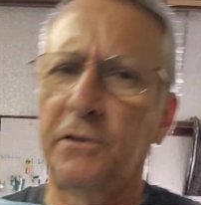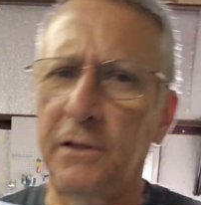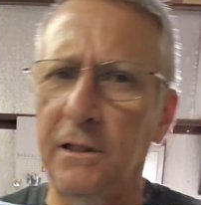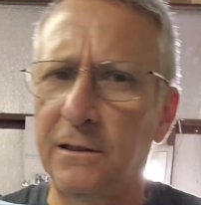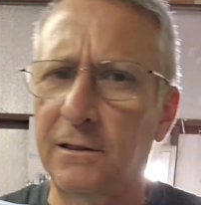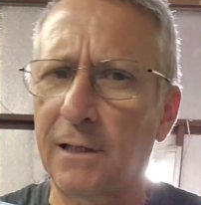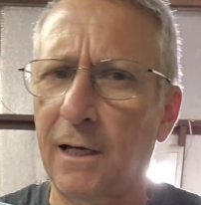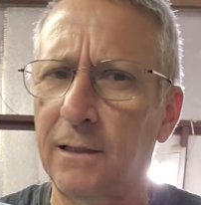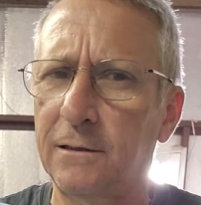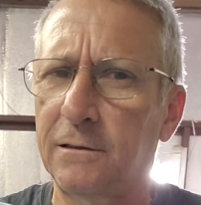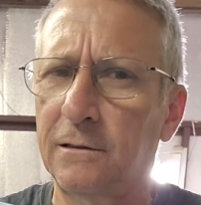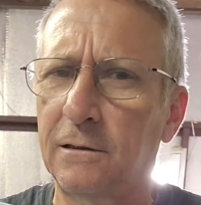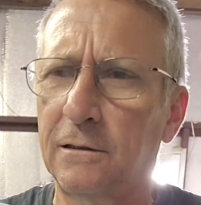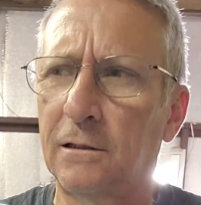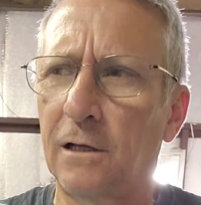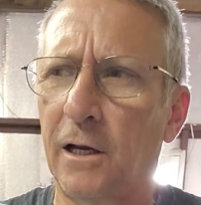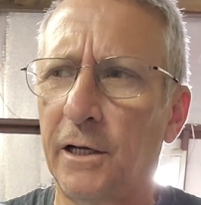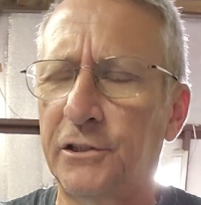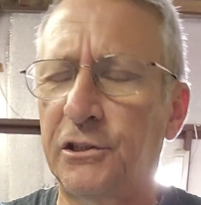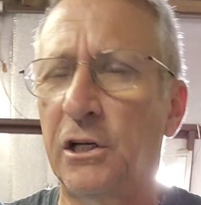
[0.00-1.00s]
on the Seaside
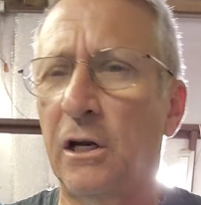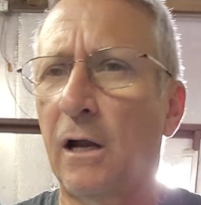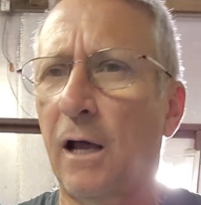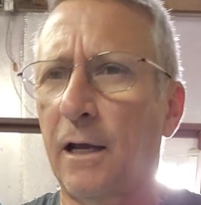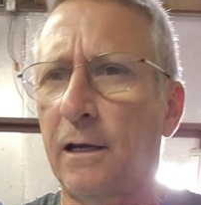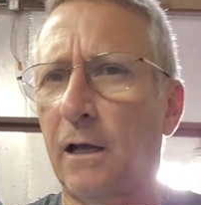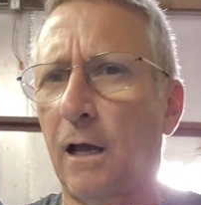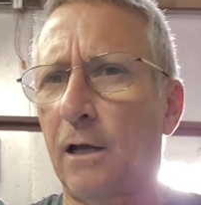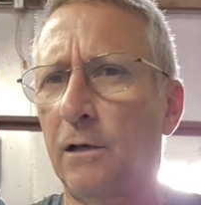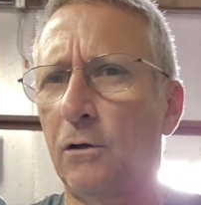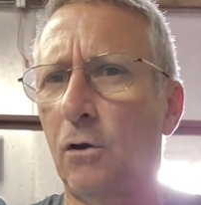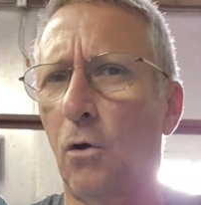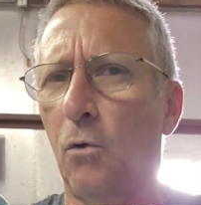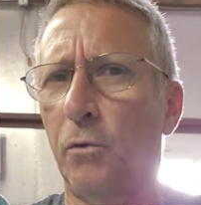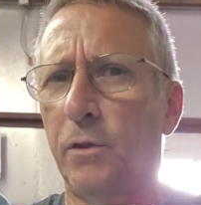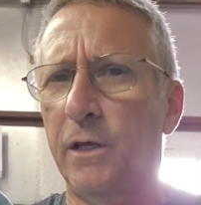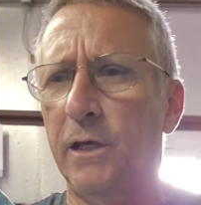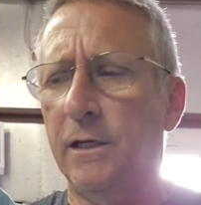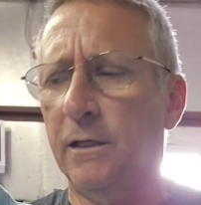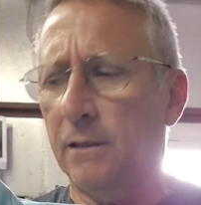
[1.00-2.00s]
collection. I
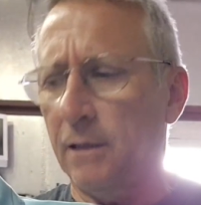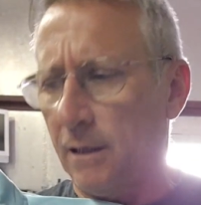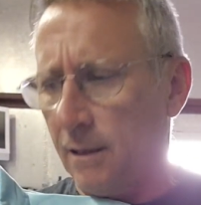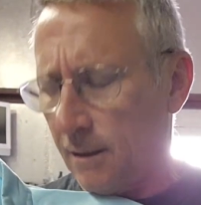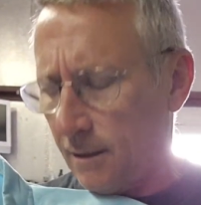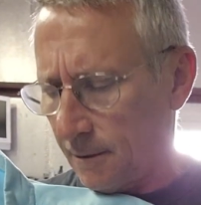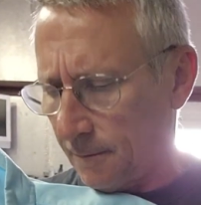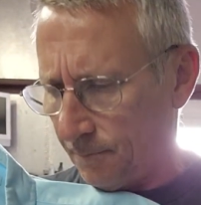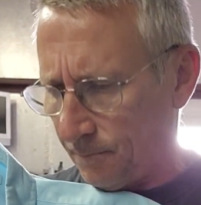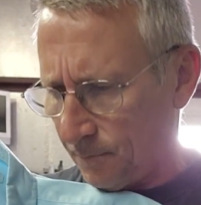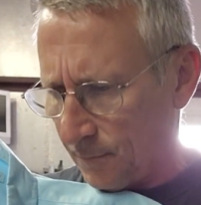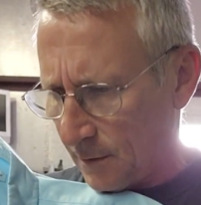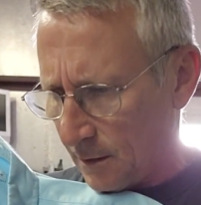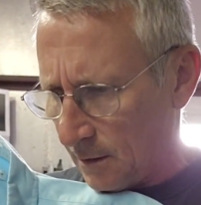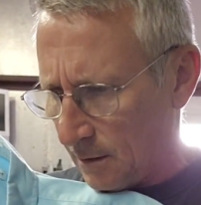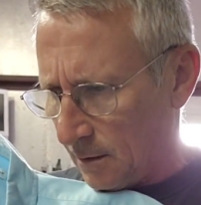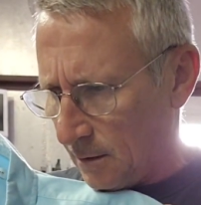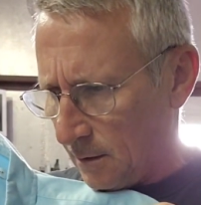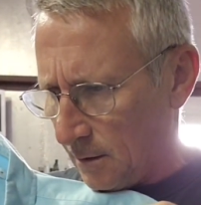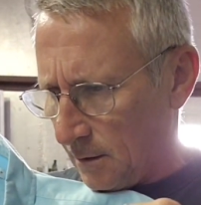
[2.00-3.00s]
know the
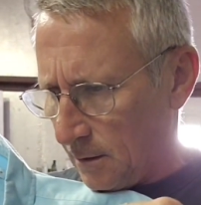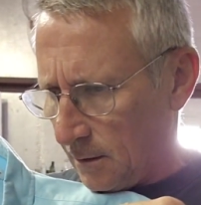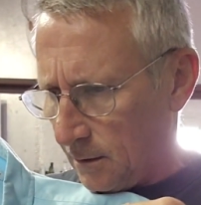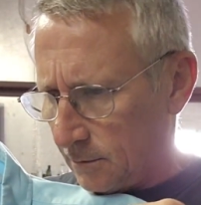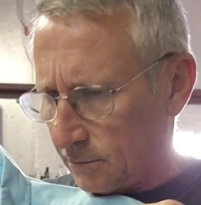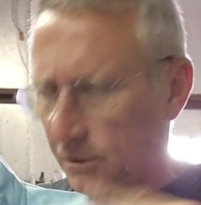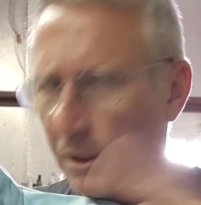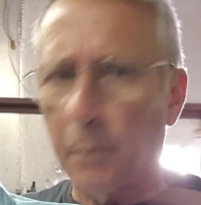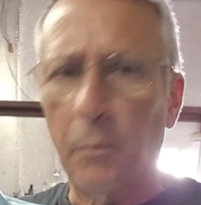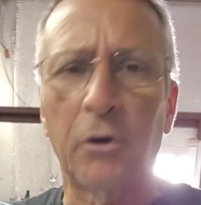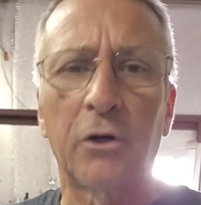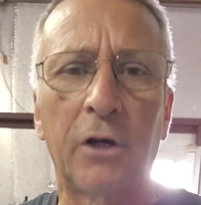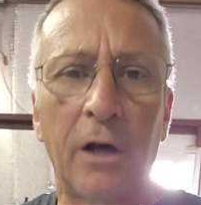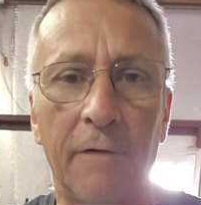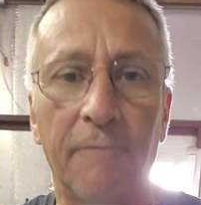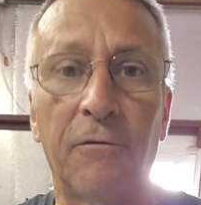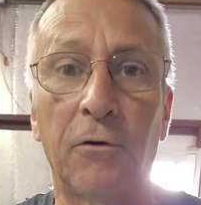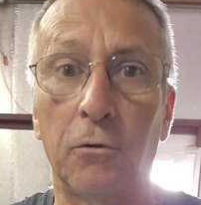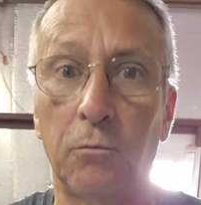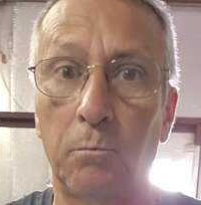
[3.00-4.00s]
summer
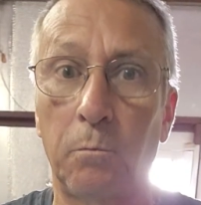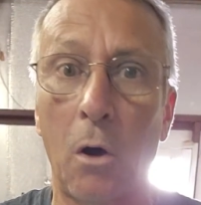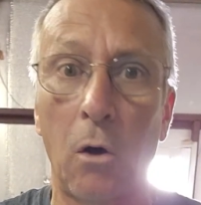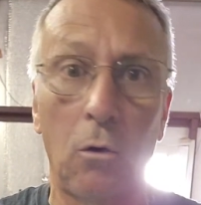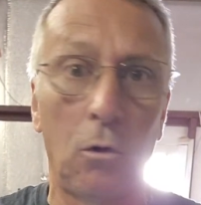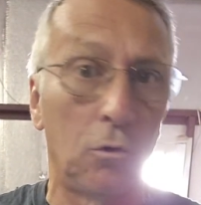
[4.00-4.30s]
comfort